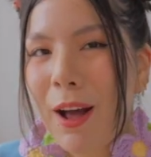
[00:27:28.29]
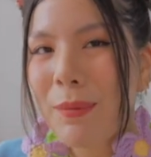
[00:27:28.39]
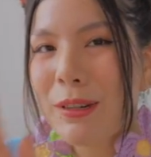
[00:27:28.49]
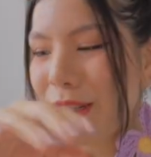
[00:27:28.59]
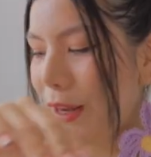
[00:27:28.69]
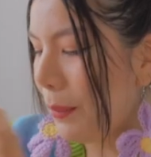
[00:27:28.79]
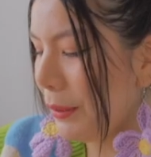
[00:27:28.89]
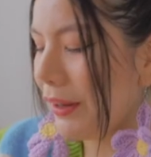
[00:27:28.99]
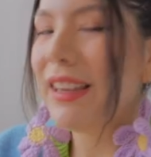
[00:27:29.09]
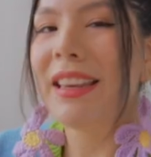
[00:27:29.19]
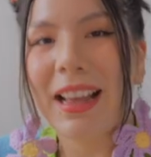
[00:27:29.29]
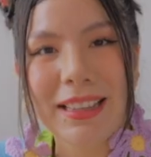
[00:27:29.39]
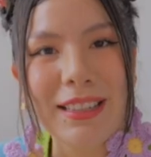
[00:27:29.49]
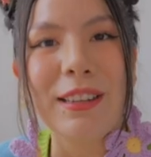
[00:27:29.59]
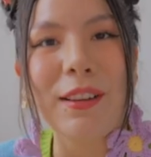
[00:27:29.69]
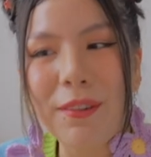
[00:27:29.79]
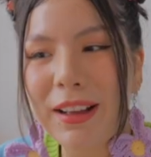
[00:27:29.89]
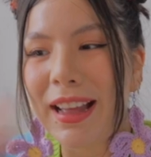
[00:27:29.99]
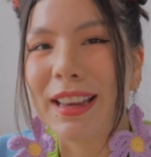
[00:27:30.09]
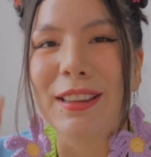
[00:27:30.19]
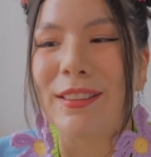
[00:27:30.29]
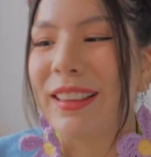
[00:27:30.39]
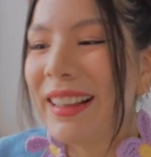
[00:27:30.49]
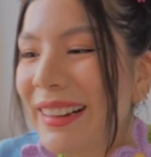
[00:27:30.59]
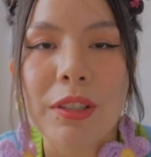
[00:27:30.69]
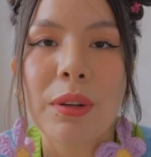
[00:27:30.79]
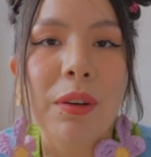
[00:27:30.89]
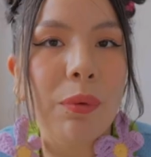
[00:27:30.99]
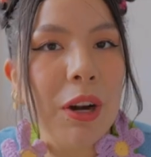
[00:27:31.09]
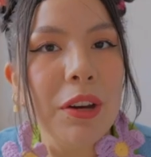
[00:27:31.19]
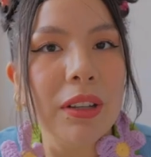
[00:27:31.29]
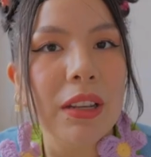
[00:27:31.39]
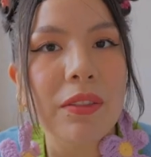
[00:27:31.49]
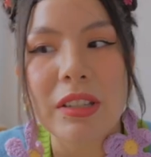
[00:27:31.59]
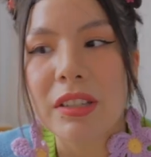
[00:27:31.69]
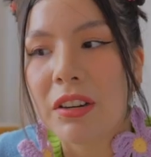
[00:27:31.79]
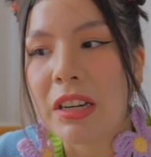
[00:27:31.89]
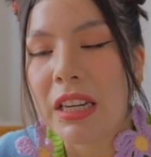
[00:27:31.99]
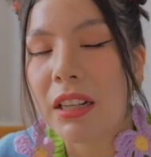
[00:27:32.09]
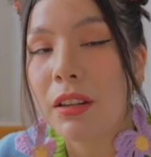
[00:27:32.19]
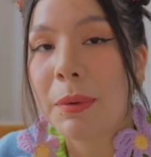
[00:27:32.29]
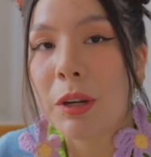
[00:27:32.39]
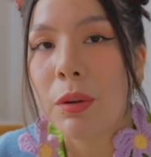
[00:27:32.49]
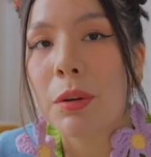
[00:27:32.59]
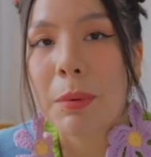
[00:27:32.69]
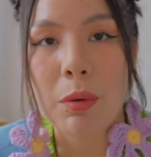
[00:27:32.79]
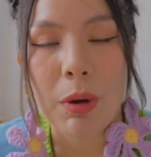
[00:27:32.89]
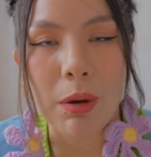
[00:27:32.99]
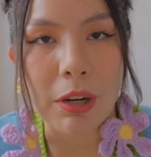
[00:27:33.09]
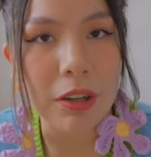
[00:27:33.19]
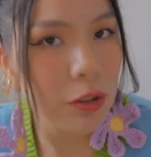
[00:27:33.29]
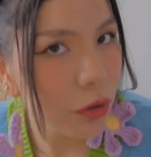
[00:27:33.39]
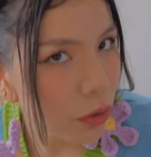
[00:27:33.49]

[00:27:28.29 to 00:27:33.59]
options, I hope you're like, yes, you know what, I can do that. So if where you live is starting to get a little bit colder but you want to wear this